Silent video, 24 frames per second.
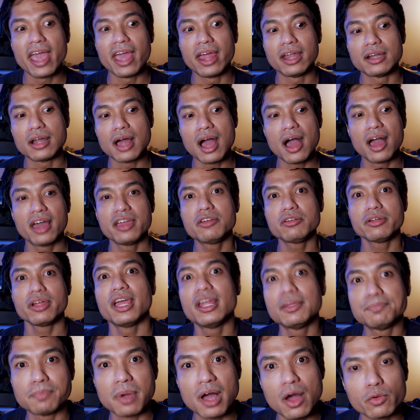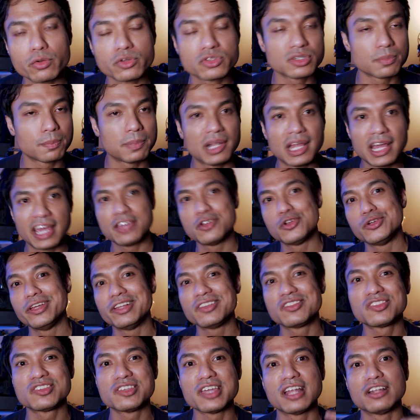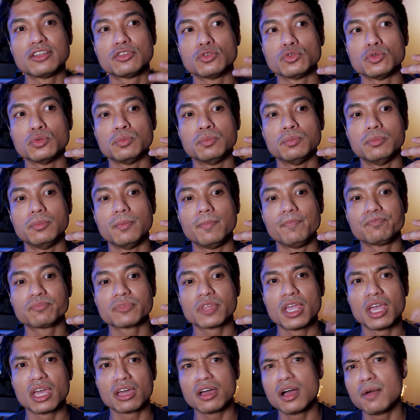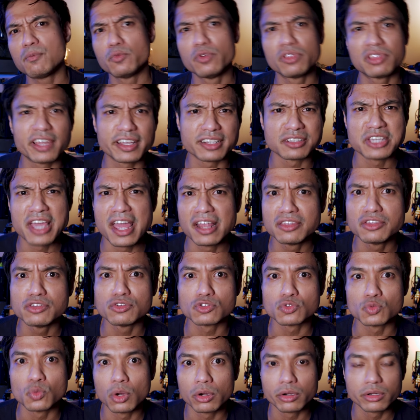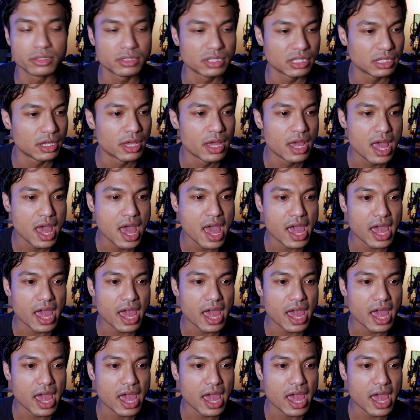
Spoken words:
And higher end power supply units tend to come with like 10 years warranty,